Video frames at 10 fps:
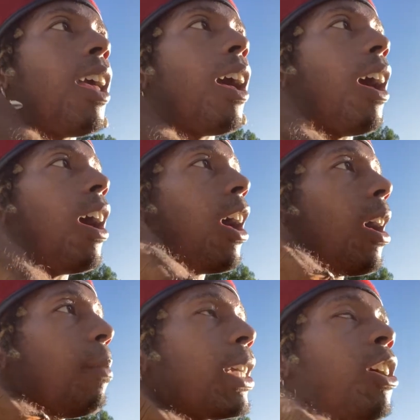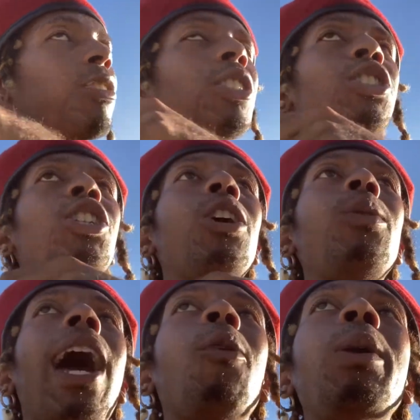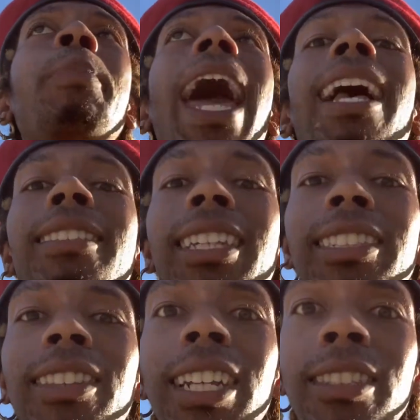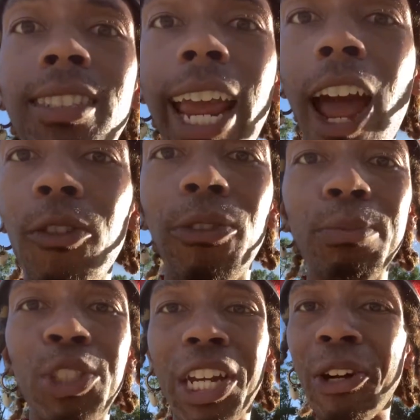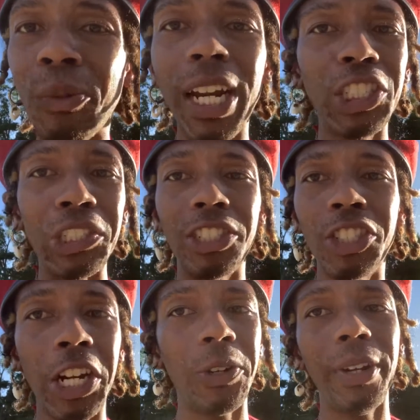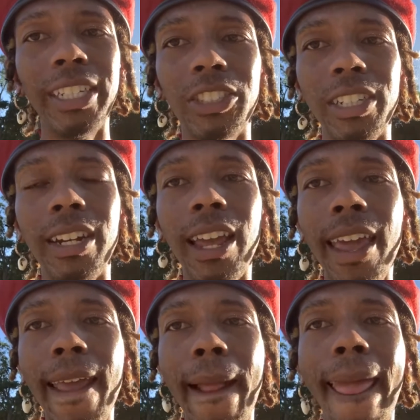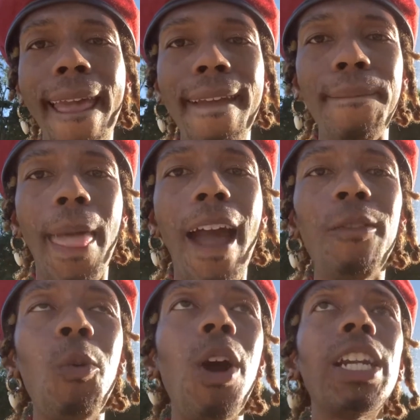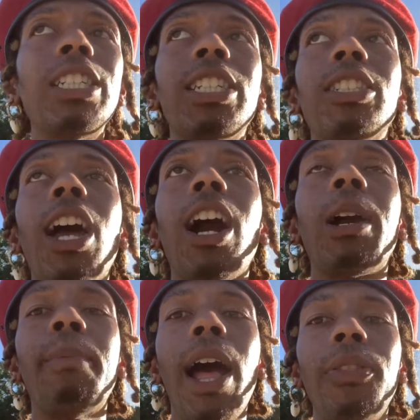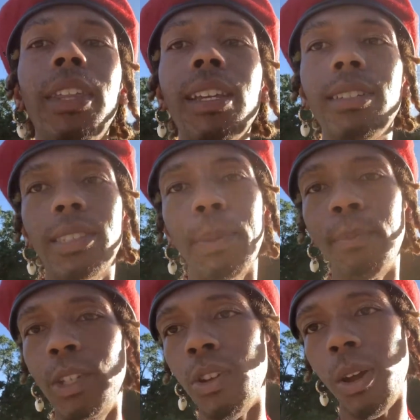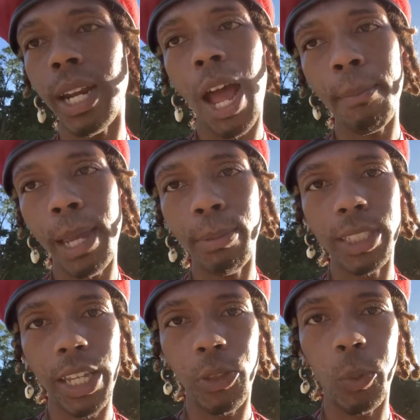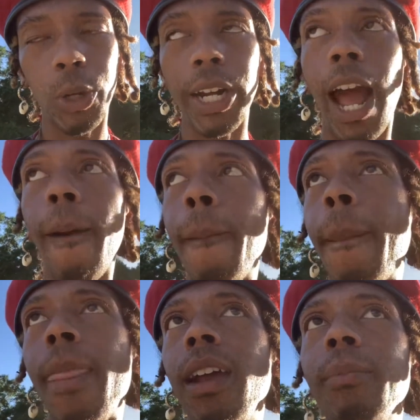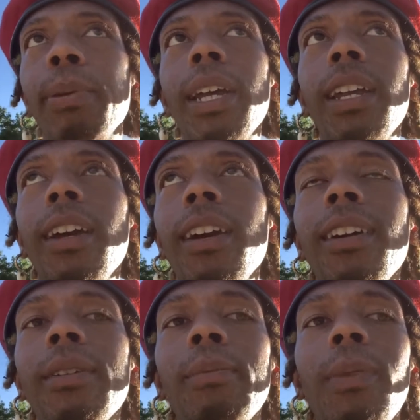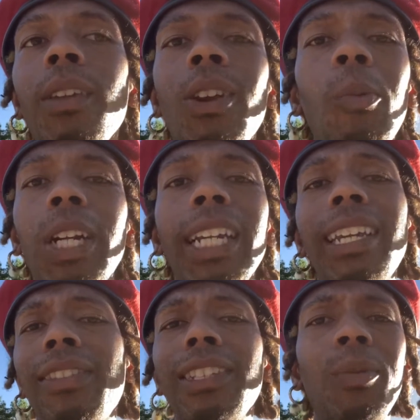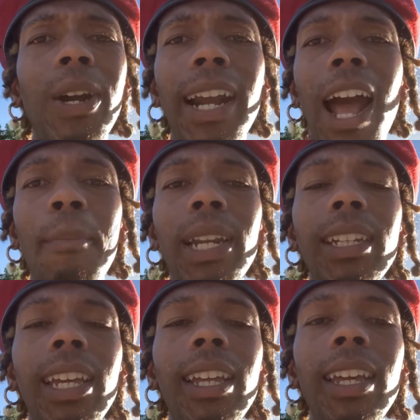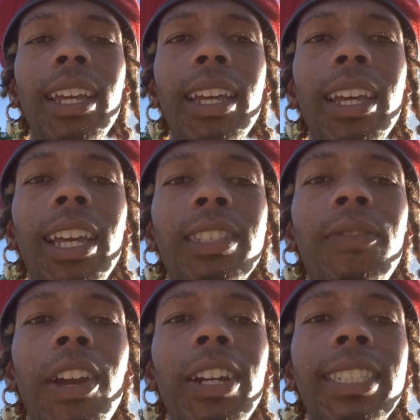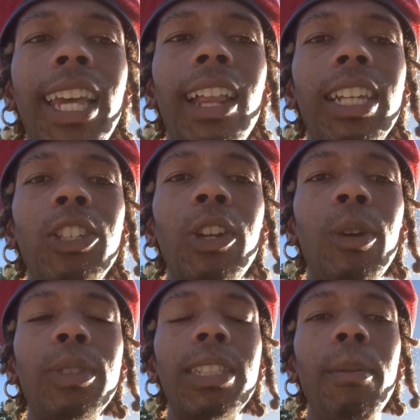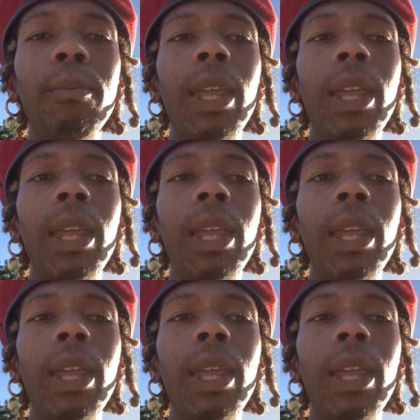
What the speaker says: It goes to show you how we pass these things down from generation to generation. And I've wanted to talk about this, you know, now I'm able to get the word out. But, you know, we're going to get this word out. But it's very telling. You know, some